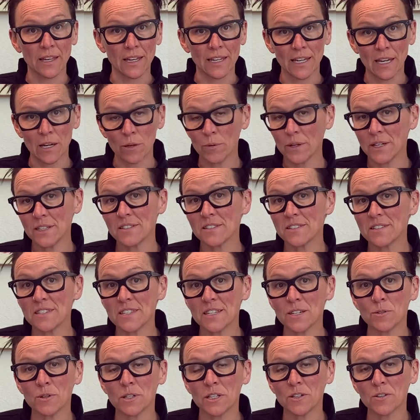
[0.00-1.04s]
I can't wait to
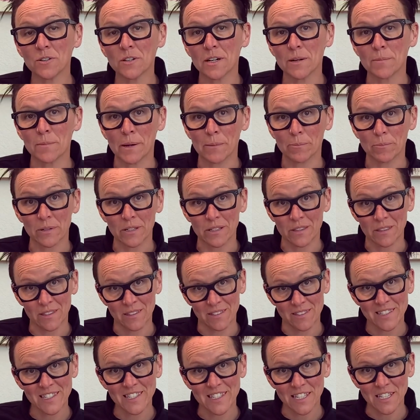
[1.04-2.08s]
see what you come up with.
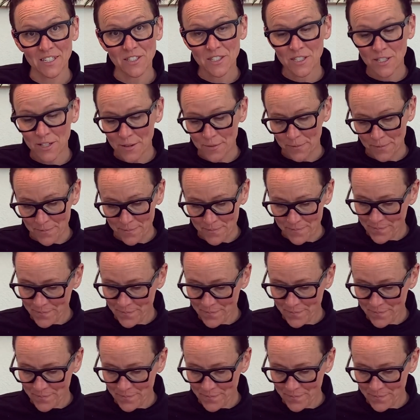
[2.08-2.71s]
See you soon.